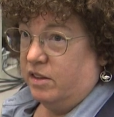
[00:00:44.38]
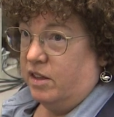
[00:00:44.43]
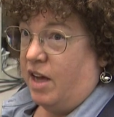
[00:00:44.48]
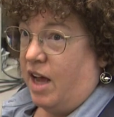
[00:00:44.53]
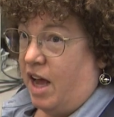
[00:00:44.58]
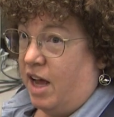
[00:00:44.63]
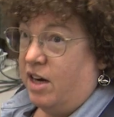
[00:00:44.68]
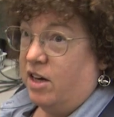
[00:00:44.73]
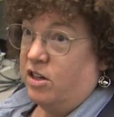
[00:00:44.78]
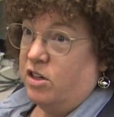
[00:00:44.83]

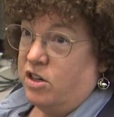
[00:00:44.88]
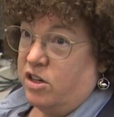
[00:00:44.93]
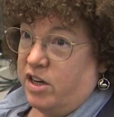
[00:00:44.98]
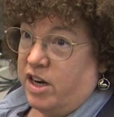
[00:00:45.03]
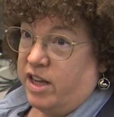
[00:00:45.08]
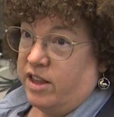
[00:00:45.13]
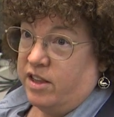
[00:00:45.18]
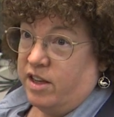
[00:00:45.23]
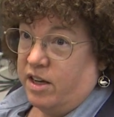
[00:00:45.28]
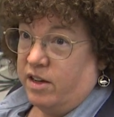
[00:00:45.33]
had a
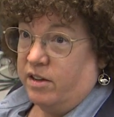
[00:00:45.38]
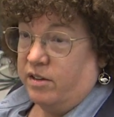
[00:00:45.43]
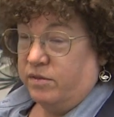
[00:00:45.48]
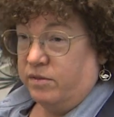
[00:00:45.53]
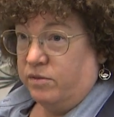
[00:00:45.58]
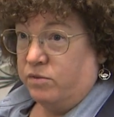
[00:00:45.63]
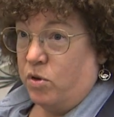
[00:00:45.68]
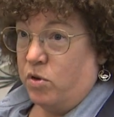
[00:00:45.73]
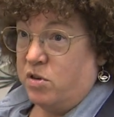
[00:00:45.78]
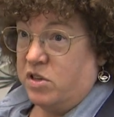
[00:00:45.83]
look at the
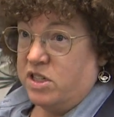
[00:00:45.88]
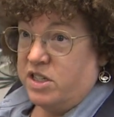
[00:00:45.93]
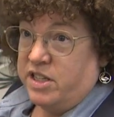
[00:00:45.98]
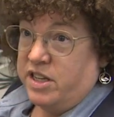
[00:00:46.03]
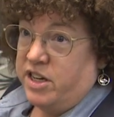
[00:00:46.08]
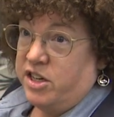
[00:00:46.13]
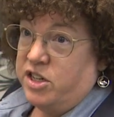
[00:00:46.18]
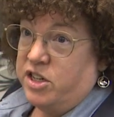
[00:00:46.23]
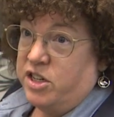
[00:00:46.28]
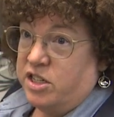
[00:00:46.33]

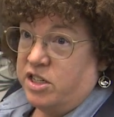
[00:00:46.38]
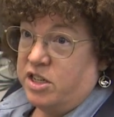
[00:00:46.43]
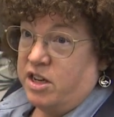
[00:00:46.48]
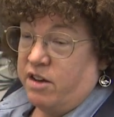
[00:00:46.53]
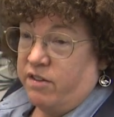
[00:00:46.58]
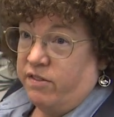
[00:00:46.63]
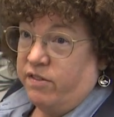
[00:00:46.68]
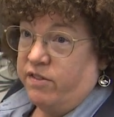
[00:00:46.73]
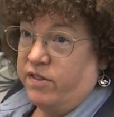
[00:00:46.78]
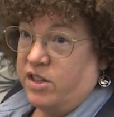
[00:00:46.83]
vocalizations
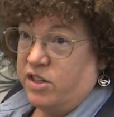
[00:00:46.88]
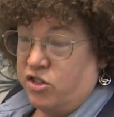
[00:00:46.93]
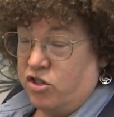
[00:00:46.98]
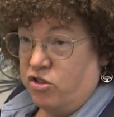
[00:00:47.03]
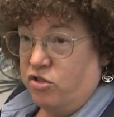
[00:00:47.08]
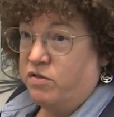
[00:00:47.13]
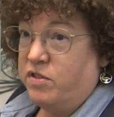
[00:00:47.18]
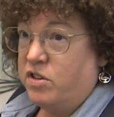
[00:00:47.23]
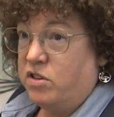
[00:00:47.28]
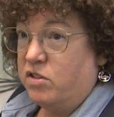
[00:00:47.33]
of this
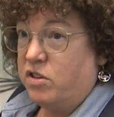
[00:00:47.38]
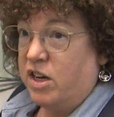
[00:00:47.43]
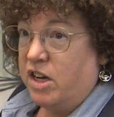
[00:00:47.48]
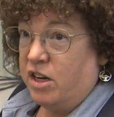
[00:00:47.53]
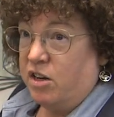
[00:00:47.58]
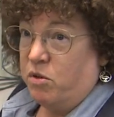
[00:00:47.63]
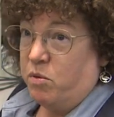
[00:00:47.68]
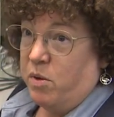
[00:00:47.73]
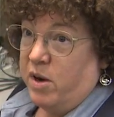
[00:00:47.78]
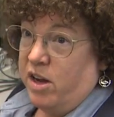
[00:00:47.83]
juvenile
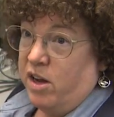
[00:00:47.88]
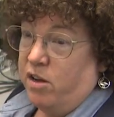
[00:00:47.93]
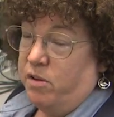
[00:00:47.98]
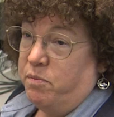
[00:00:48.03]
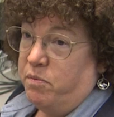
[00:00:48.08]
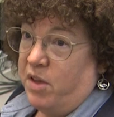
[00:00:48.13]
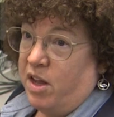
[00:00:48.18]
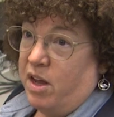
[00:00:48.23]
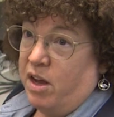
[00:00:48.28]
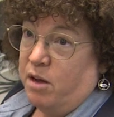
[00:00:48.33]
killer whale.
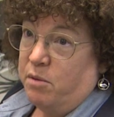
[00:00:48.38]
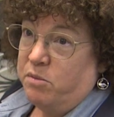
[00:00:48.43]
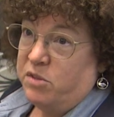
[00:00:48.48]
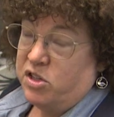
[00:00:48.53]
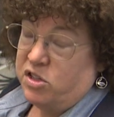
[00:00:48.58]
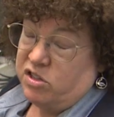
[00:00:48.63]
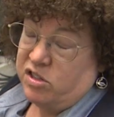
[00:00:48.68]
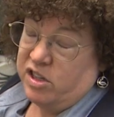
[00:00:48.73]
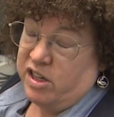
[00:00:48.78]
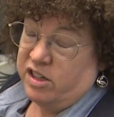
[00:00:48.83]
Um,
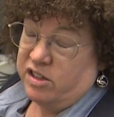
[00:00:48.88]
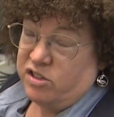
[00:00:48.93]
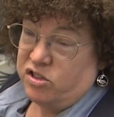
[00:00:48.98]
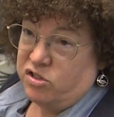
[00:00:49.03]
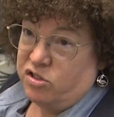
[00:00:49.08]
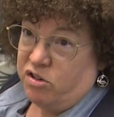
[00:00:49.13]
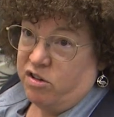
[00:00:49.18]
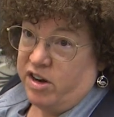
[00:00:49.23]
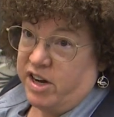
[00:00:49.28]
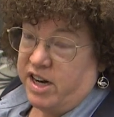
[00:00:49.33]
the, the
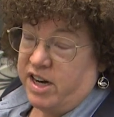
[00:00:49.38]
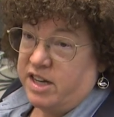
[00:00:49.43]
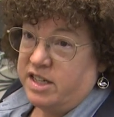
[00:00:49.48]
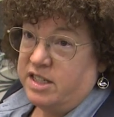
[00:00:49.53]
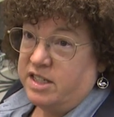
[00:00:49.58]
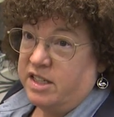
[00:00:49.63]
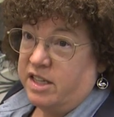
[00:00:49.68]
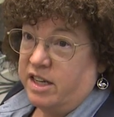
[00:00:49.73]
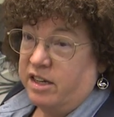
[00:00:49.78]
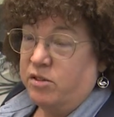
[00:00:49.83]
story
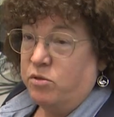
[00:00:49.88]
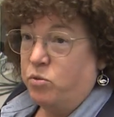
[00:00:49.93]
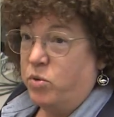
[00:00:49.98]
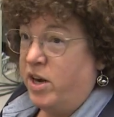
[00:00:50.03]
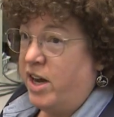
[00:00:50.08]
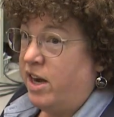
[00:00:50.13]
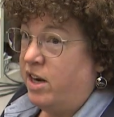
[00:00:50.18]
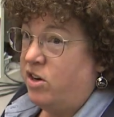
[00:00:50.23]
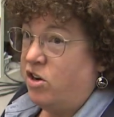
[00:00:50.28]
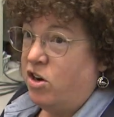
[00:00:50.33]
is that
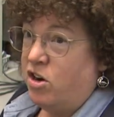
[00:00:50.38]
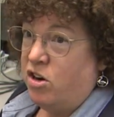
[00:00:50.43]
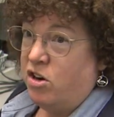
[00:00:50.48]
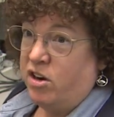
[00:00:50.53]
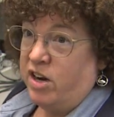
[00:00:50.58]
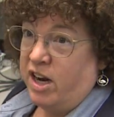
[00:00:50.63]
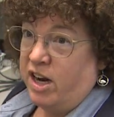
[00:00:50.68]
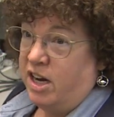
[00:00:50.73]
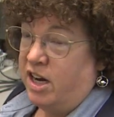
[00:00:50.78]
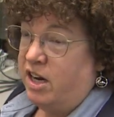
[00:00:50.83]
we hadn't
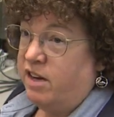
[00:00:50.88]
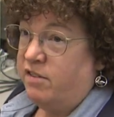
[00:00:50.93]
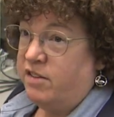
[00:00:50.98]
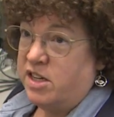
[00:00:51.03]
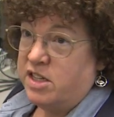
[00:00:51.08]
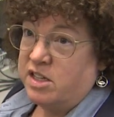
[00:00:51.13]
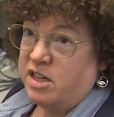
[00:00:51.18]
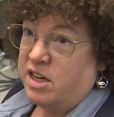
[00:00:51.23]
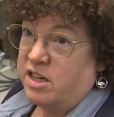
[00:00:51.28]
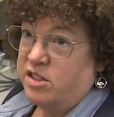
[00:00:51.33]
heard any of
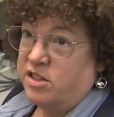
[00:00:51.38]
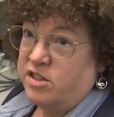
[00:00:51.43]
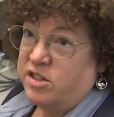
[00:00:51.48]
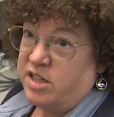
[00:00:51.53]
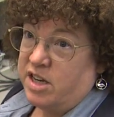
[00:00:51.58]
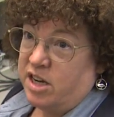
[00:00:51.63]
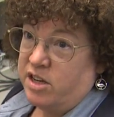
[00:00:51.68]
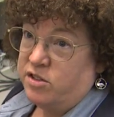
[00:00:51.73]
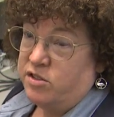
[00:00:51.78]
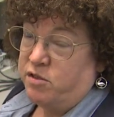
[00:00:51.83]
these kinds of
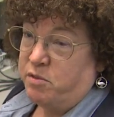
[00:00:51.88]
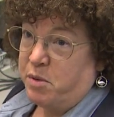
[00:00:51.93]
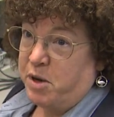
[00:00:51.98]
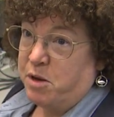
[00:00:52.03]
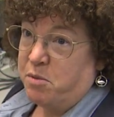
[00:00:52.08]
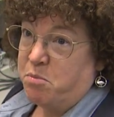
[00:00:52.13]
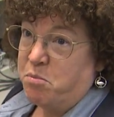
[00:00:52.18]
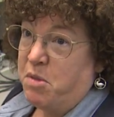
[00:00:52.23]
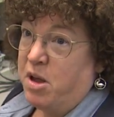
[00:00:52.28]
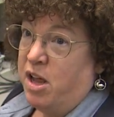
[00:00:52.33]
sounds from
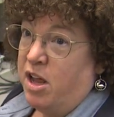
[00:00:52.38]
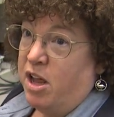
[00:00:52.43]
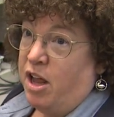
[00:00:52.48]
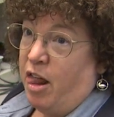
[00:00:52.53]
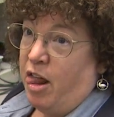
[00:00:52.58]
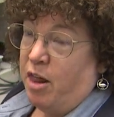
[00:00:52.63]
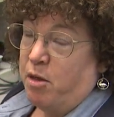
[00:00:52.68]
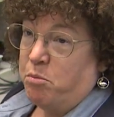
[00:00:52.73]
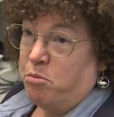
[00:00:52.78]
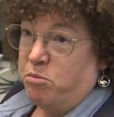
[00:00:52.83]
him
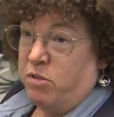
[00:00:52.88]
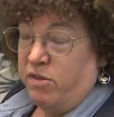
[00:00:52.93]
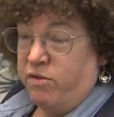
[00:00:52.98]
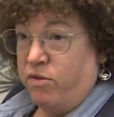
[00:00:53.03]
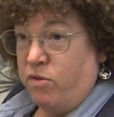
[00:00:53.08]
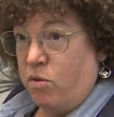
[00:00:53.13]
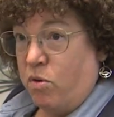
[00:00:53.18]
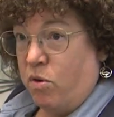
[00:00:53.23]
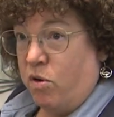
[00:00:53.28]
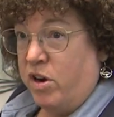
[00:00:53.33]

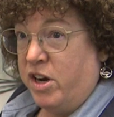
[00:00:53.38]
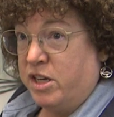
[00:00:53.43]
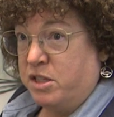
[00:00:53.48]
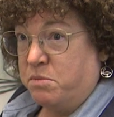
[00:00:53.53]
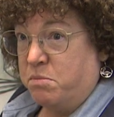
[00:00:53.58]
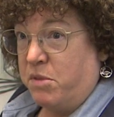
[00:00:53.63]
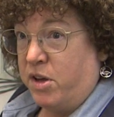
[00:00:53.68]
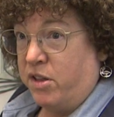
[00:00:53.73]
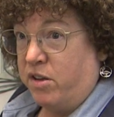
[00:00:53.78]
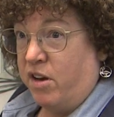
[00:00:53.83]
before
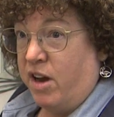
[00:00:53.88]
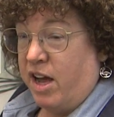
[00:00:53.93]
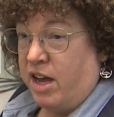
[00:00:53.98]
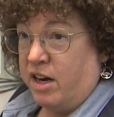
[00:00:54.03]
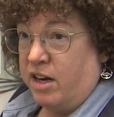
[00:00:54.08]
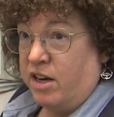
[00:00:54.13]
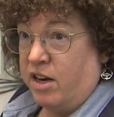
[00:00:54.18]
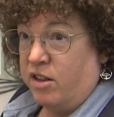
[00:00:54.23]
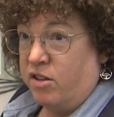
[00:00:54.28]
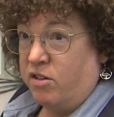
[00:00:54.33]
his mother
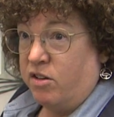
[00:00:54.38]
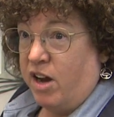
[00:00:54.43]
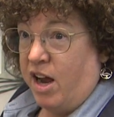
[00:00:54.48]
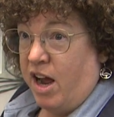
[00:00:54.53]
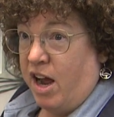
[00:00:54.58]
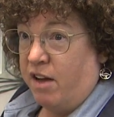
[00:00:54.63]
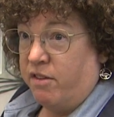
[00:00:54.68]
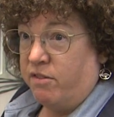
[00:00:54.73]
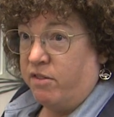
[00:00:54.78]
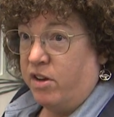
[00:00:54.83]
had another
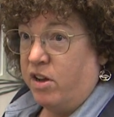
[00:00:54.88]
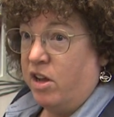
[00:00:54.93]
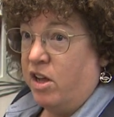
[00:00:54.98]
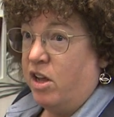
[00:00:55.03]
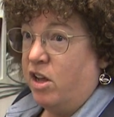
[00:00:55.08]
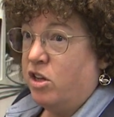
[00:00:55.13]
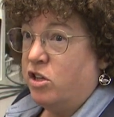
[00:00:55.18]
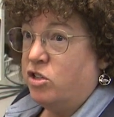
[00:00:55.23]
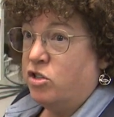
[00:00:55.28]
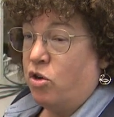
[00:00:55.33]
calf.
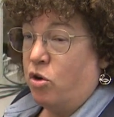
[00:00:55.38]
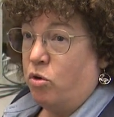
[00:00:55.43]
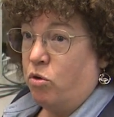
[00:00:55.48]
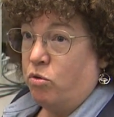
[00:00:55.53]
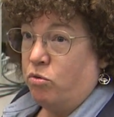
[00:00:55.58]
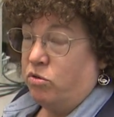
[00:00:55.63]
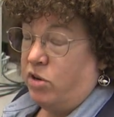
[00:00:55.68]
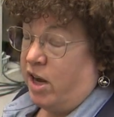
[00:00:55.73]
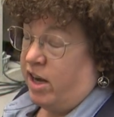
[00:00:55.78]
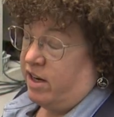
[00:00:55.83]

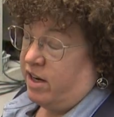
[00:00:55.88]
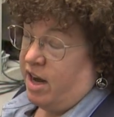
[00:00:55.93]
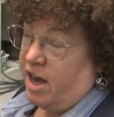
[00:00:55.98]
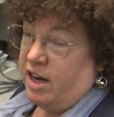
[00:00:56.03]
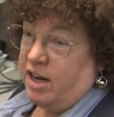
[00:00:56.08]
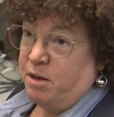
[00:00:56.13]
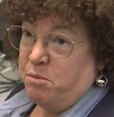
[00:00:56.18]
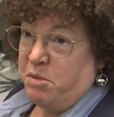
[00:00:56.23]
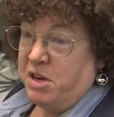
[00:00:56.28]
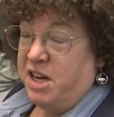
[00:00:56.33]
So, and
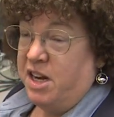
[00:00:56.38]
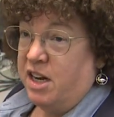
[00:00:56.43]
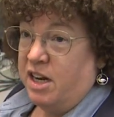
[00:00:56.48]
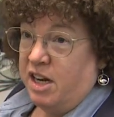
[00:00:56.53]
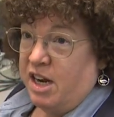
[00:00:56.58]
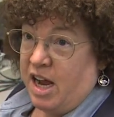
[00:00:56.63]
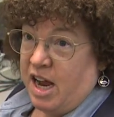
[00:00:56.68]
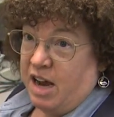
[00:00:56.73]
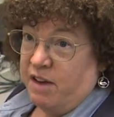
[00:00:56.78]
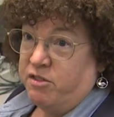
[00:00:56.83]
not
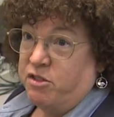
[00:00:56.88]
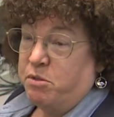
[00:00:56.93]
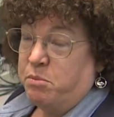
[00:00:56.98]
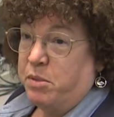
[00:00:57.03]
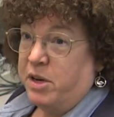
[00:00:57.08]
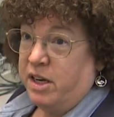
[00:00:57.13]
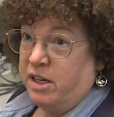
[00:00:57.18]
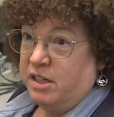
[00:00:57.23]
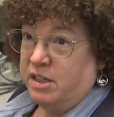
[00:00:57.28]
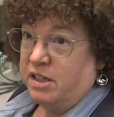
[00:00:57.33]
immediately after,
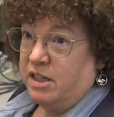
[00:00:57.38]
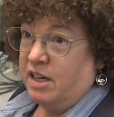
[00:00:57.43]
but